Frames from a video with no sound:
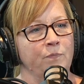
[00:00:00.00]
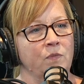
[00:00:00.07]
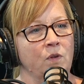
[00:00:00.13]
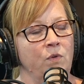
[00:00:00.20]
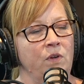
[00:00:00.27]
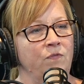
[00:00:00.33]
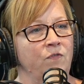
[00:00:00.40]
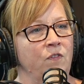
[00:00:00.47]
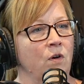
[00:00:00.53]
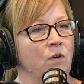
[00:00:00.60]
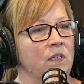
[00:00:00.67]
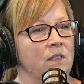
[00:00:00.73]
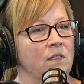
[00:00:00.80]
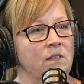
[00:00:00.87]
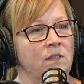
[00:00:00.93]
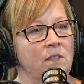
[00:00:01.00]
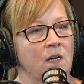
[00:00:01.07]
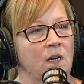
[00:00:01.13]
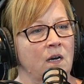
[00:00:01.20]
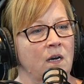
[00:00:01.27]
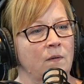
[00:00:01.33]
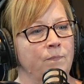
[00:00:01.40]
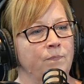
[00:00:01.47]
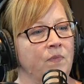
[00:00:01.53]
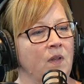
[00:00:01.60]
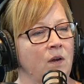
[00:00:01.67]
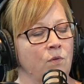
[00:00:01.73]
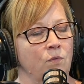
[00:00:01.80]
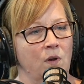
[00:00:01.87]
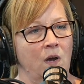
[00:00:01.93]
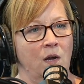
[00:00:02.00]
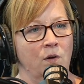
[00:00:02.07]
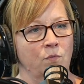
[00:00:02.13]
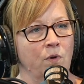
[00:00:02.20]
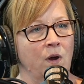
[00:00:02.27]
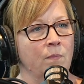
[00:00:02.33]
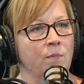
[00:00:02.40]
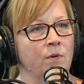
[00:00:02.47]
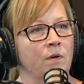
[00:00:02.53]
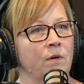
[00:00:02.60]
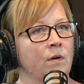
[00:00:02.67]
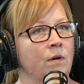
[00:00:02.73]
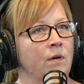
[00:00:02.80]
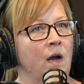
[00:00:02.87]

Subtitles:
We've focused on rubber,